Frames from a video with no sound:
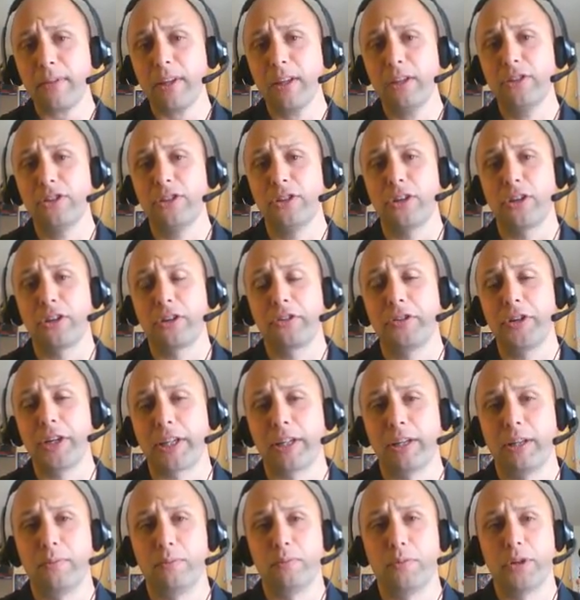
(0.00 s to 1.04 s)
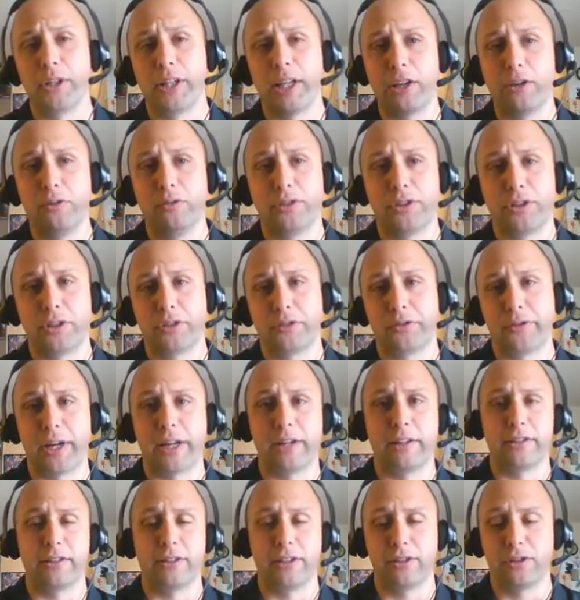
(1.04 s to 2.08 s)
to the curriculum when they use this
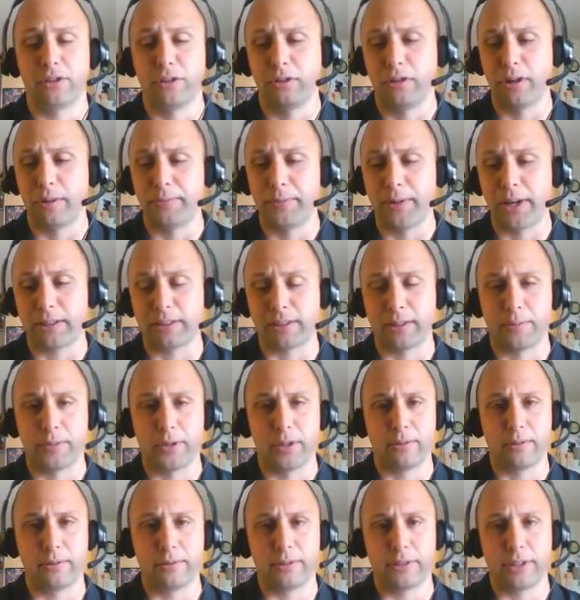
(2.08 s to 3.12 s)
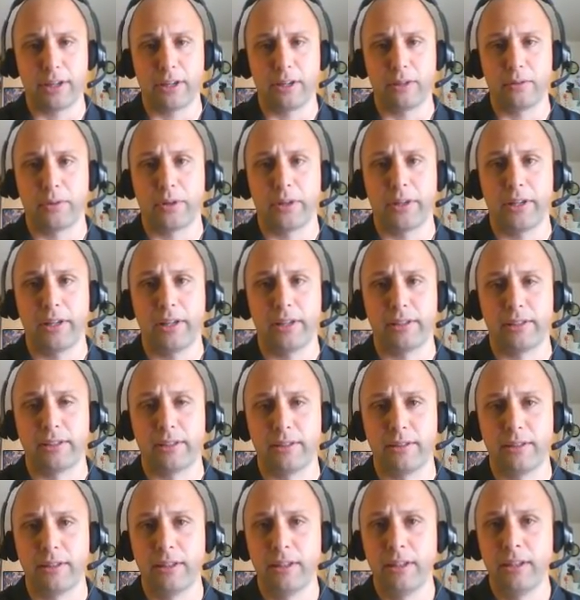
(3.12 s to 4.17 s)
strategy. So up next, I'm going to tell you what it is
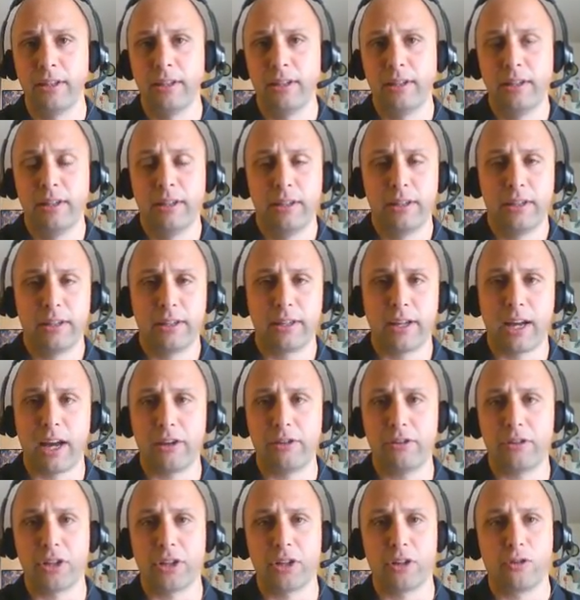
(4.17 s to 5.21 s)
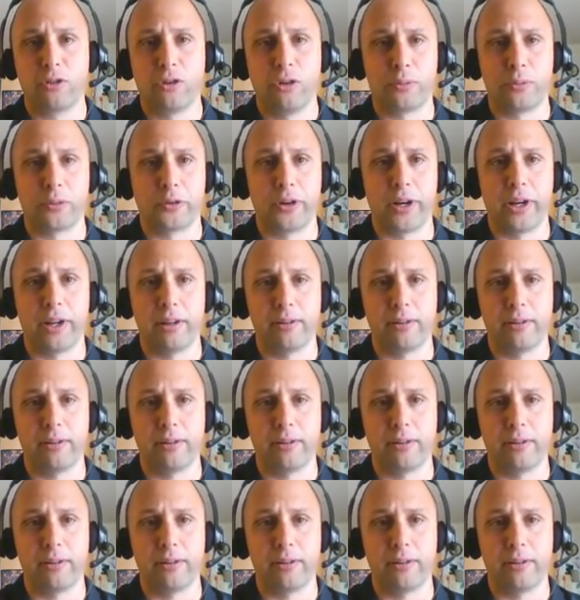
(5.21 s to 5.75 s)
and how you can incorporate it.